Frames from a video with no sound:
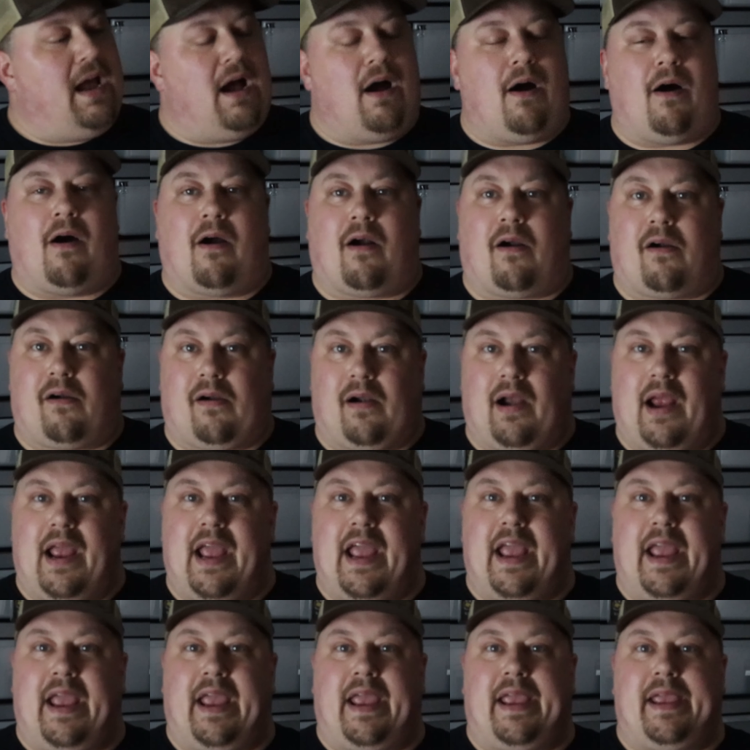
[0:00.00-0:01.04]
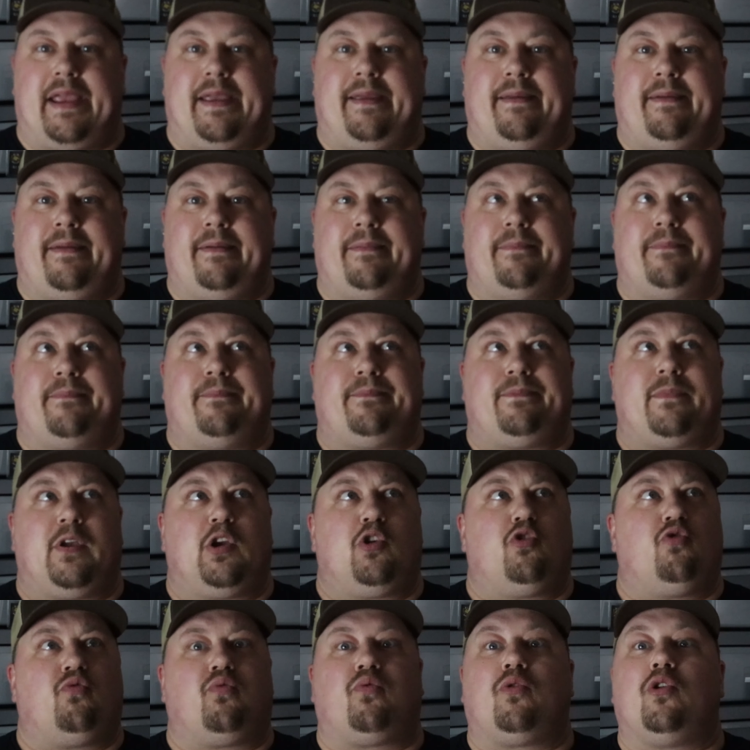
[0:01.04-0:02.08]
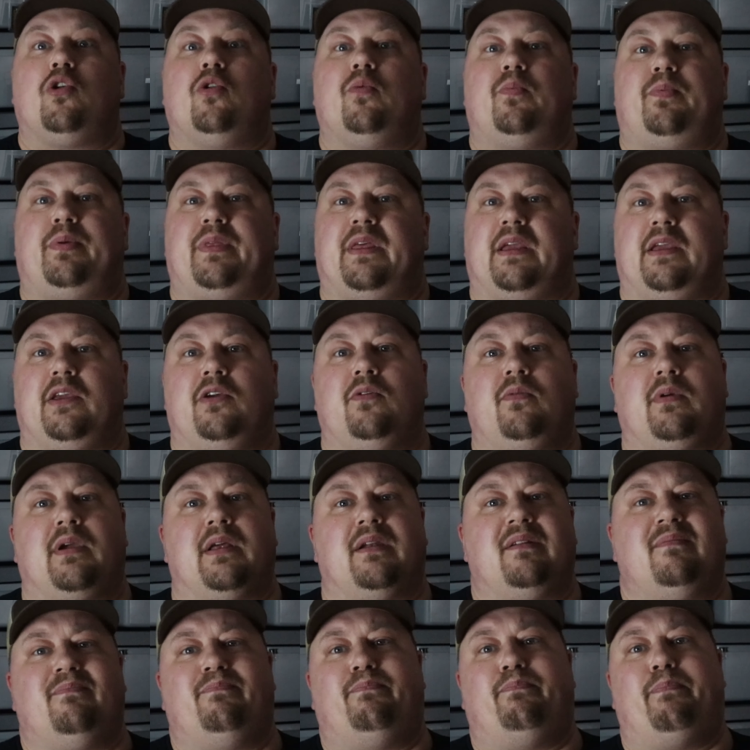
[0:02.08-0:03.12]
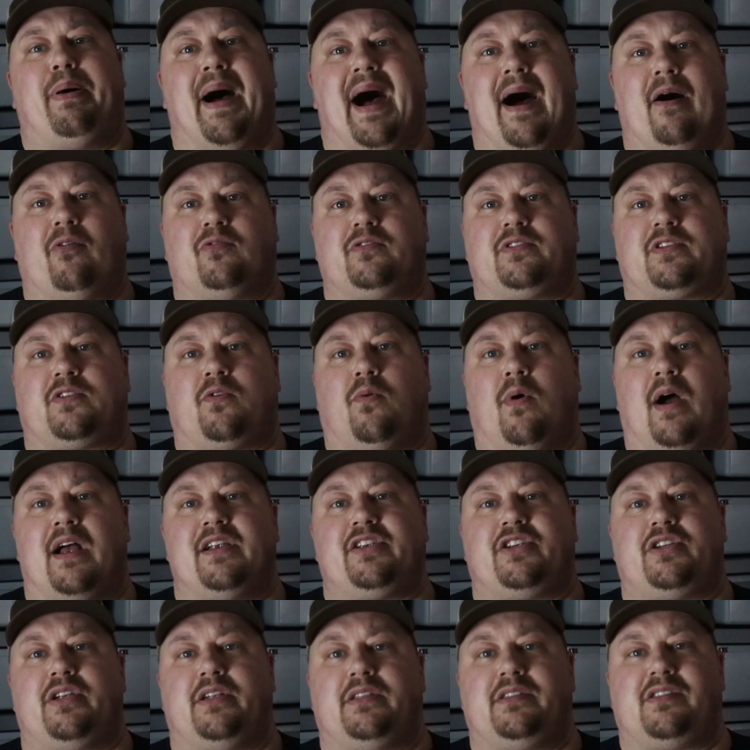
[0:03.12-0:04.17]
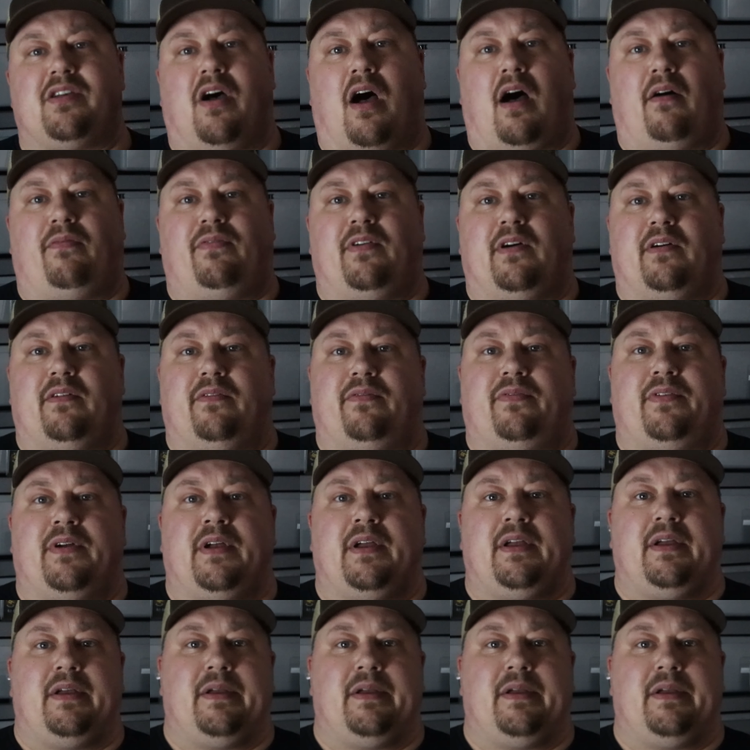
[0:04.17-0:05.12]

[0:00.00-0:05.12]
are a group that you can bounce questions off of